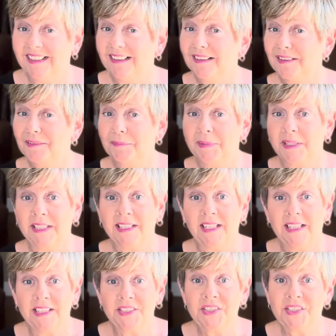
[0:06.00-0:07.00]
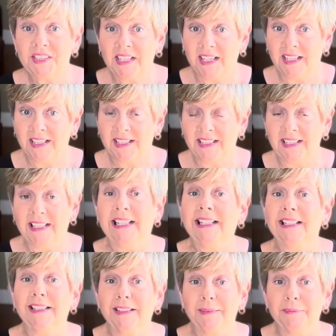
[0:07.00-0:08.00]
Oh my gosh, I
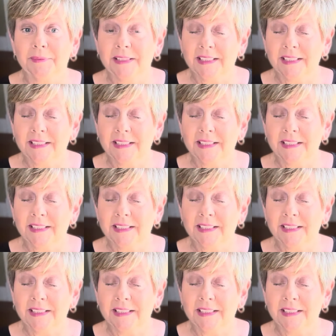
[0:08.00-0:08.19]
am.